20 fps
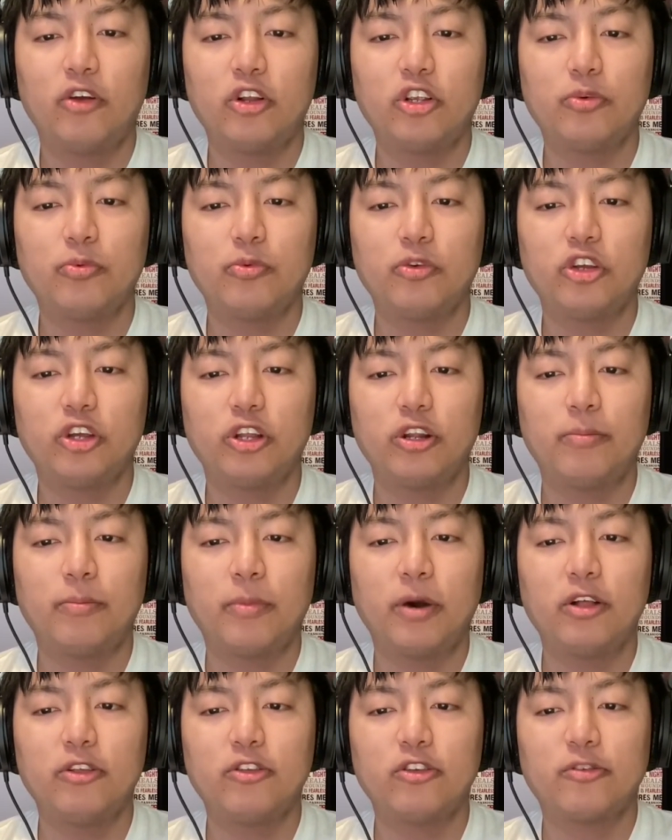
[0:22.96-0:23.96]
friendship with Gina
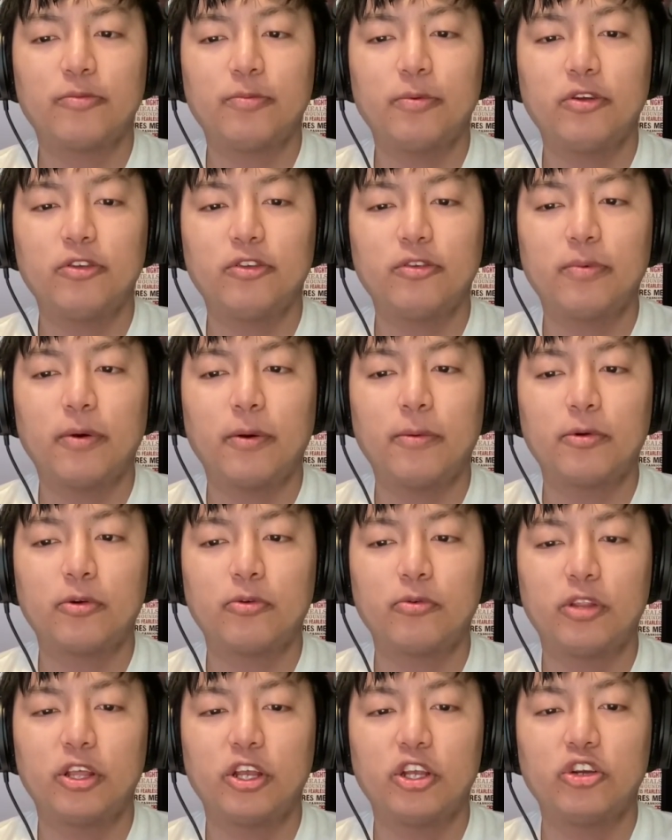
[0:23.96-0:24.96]
Miles, experience in
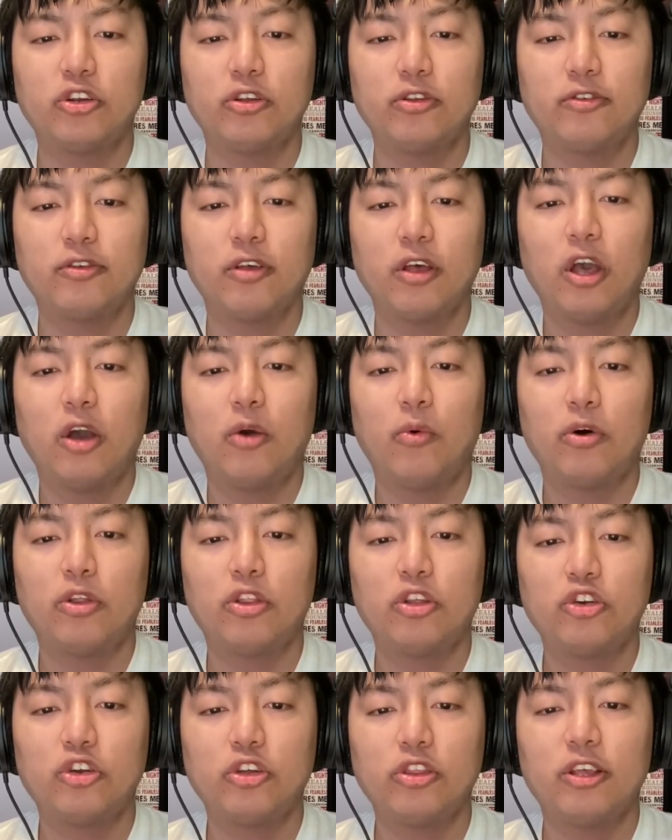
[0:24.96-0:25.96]
public relations,
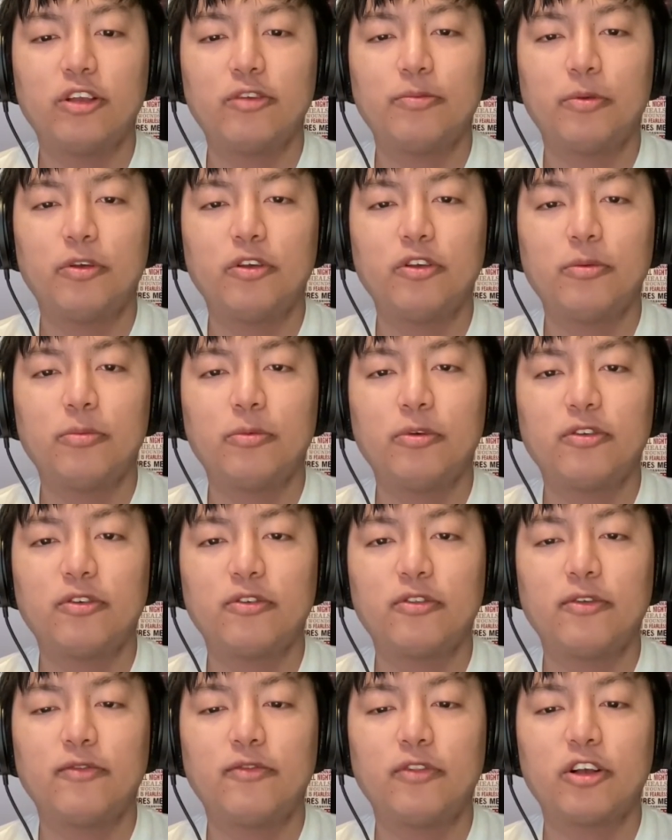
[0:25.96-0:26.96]
whether she thinks being
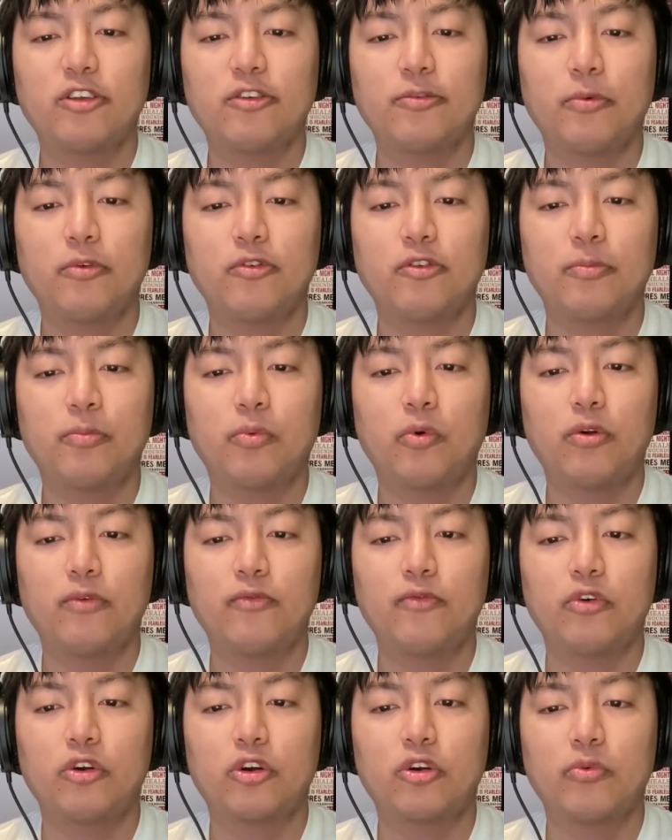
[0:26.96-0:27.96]
musically flexible is
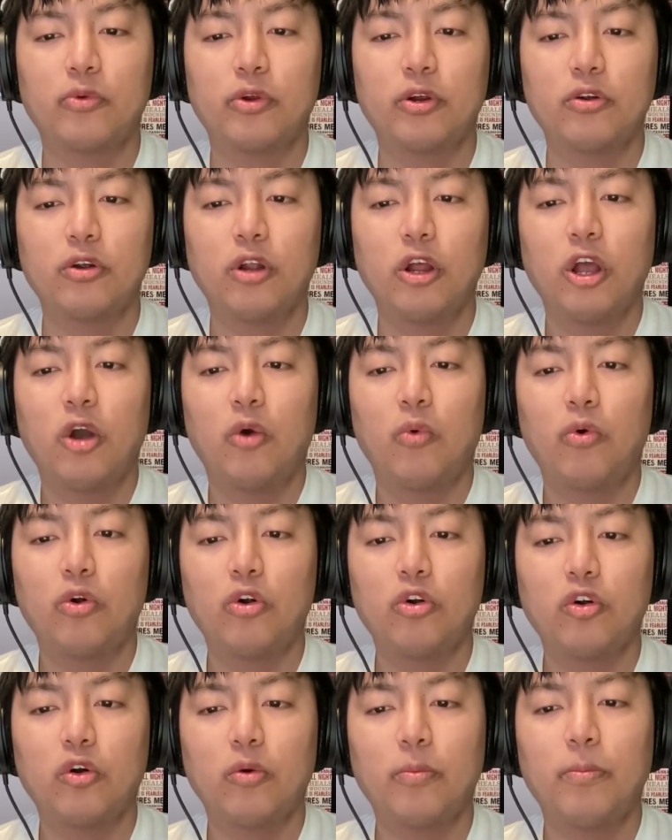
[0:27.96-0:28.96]
important for a career,
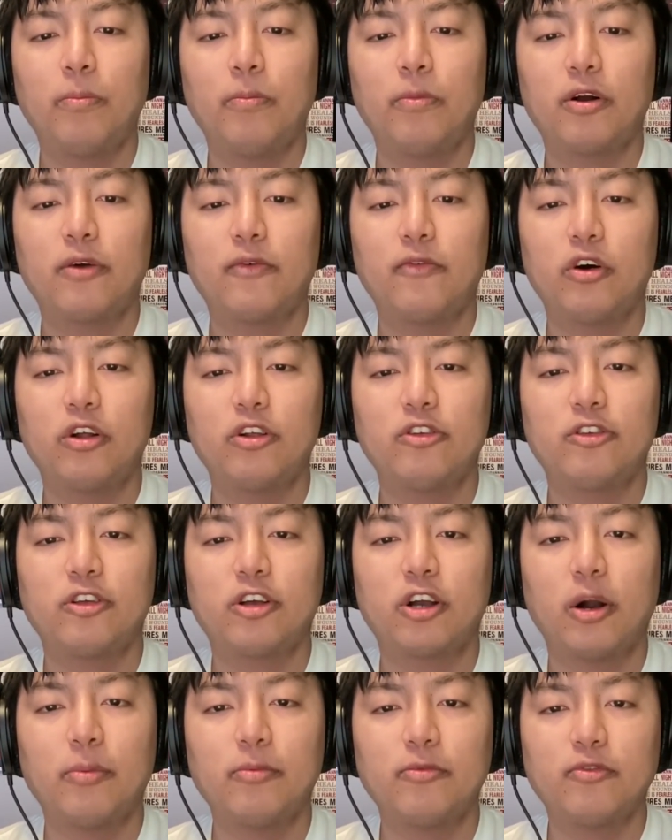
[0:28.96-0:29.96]
where her open book of
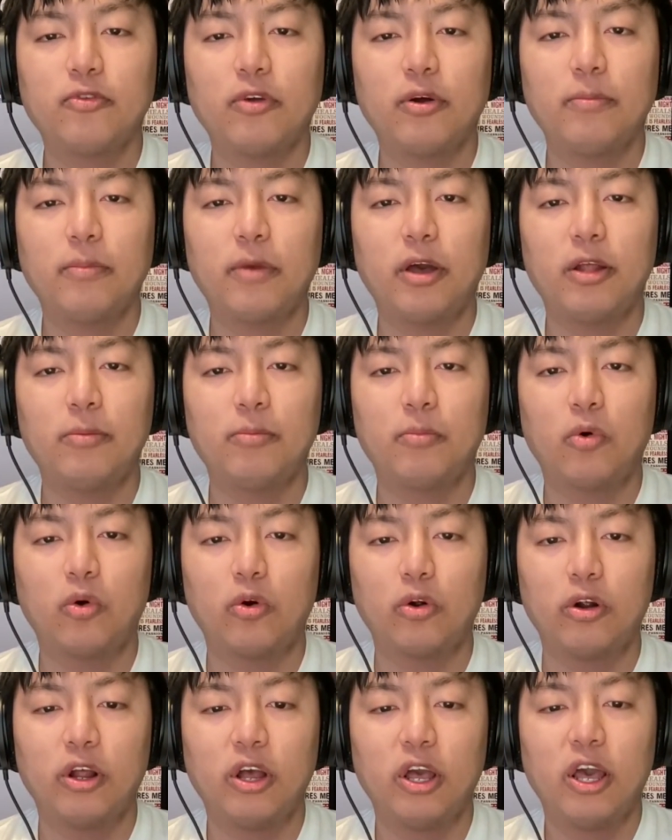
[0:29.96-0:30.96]
honesty comes from, and
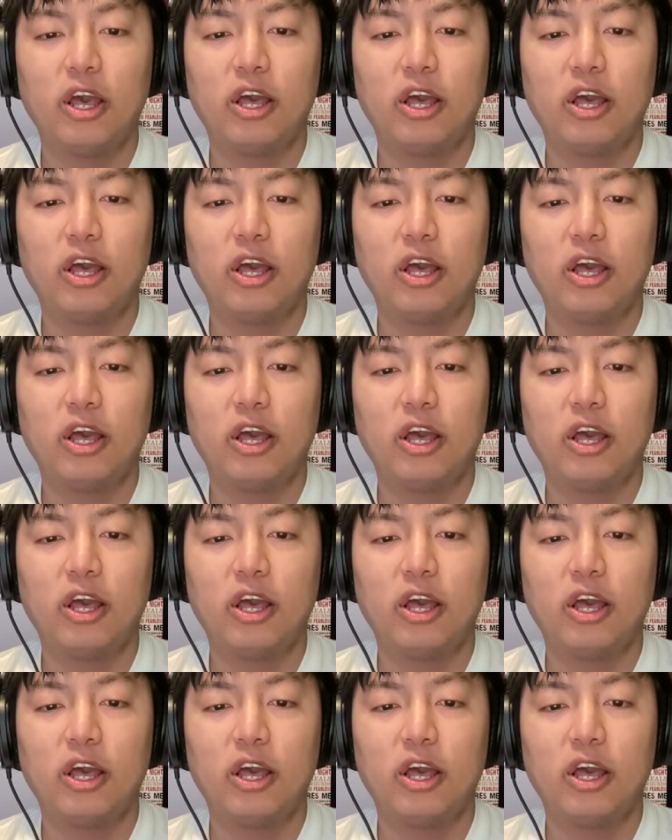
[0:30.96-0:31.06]
more.